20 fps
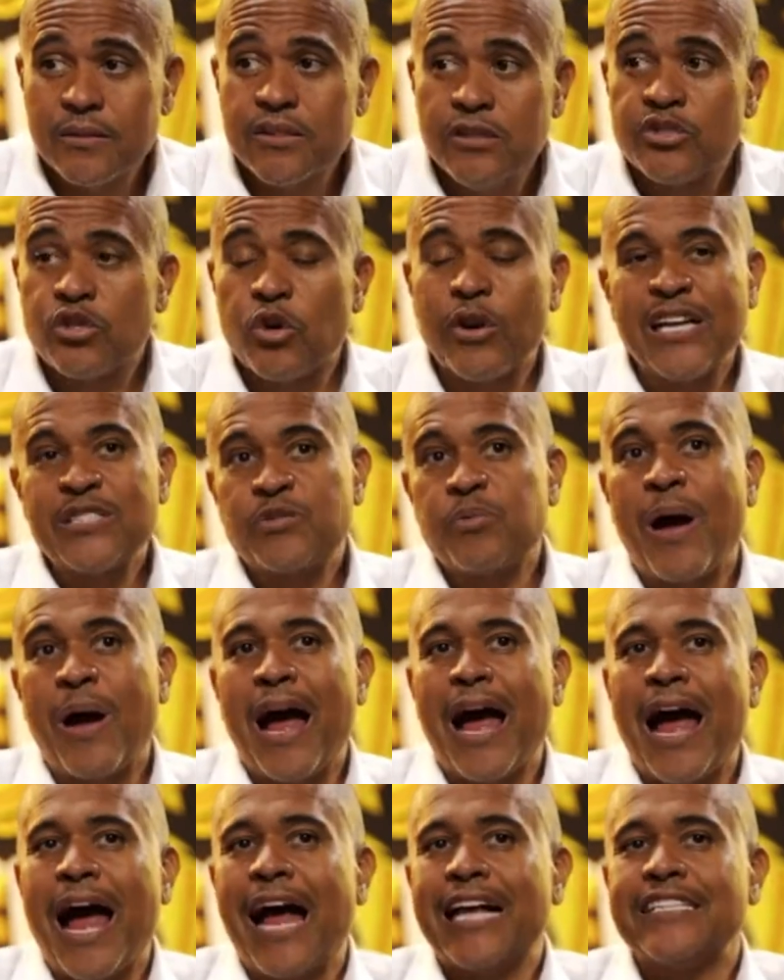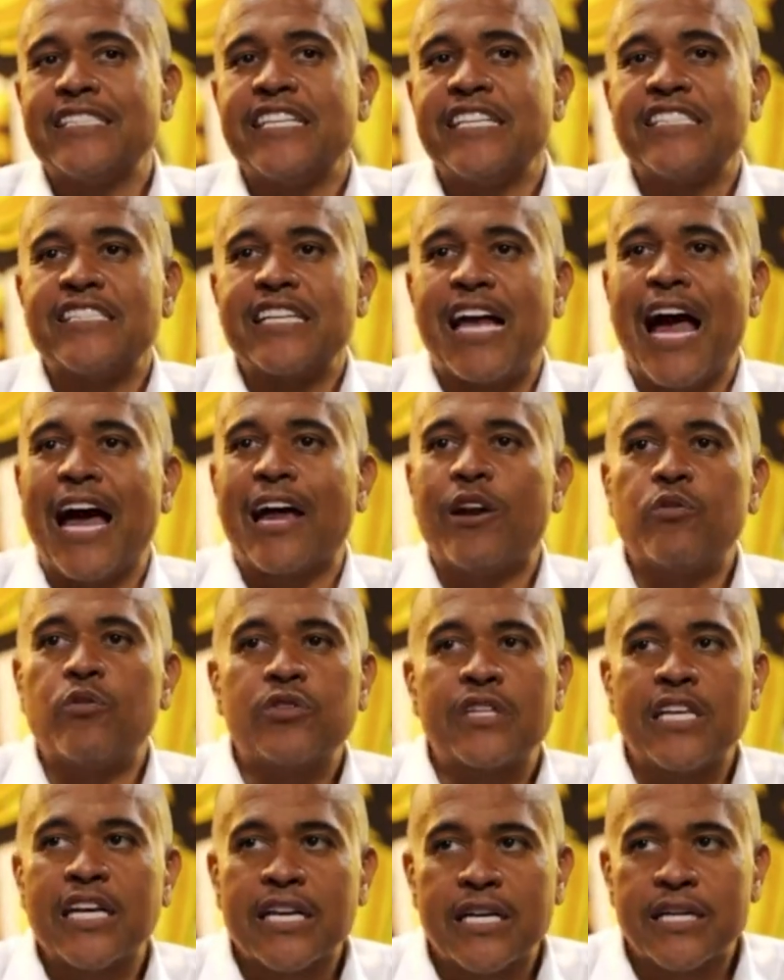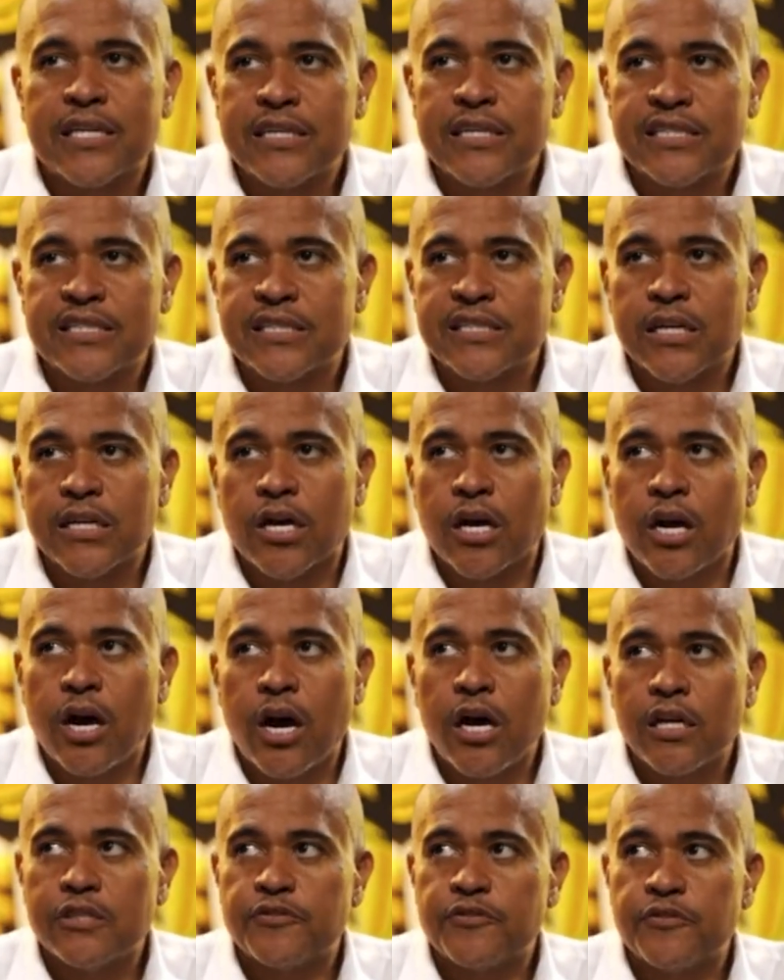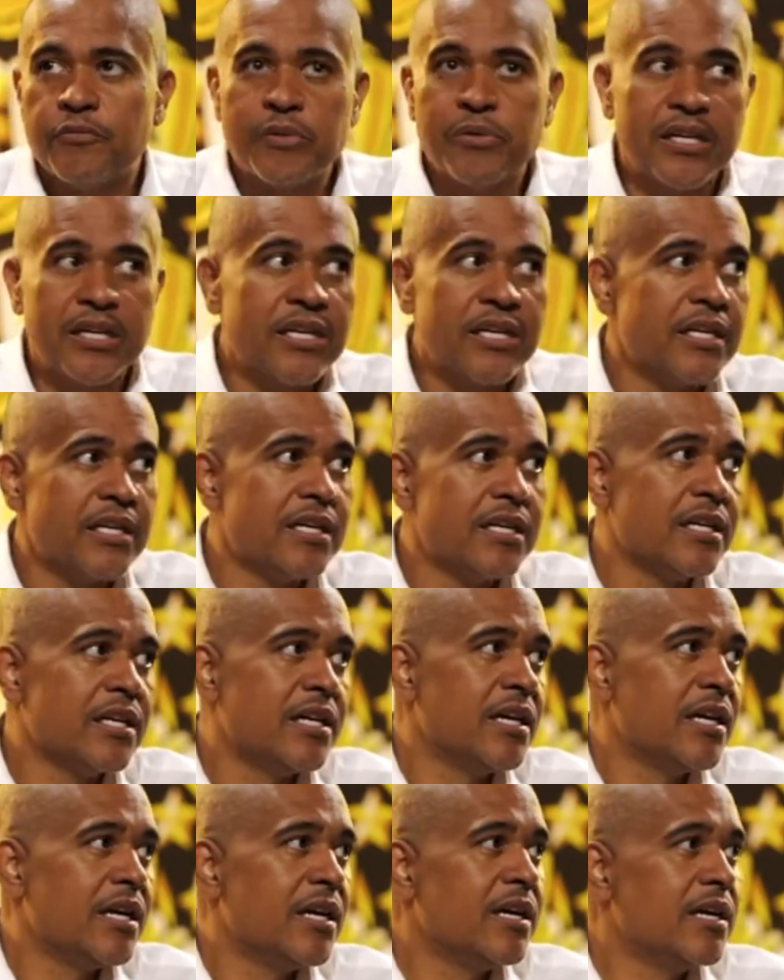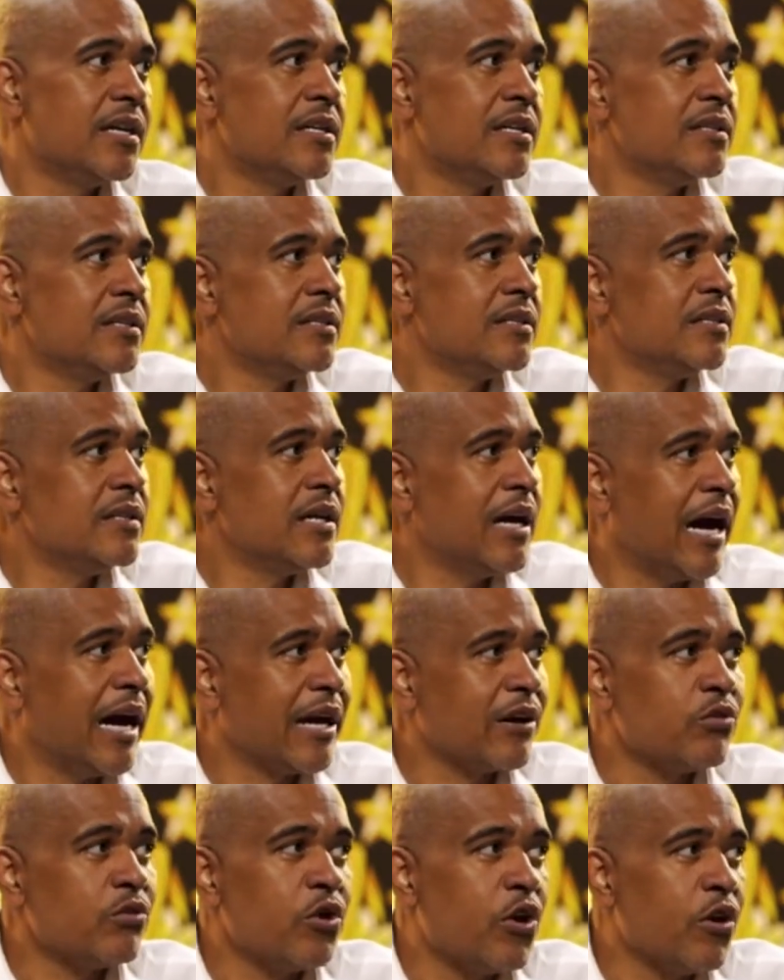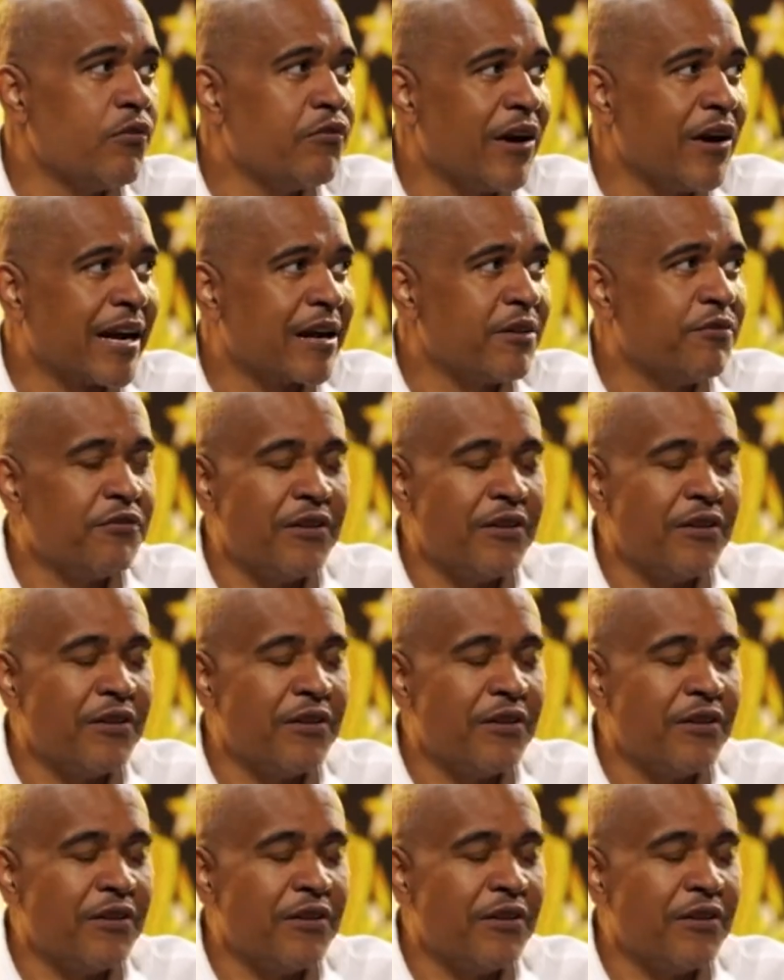so that's why I just I don't think it's in the cards for me. Mm. I don't know if I could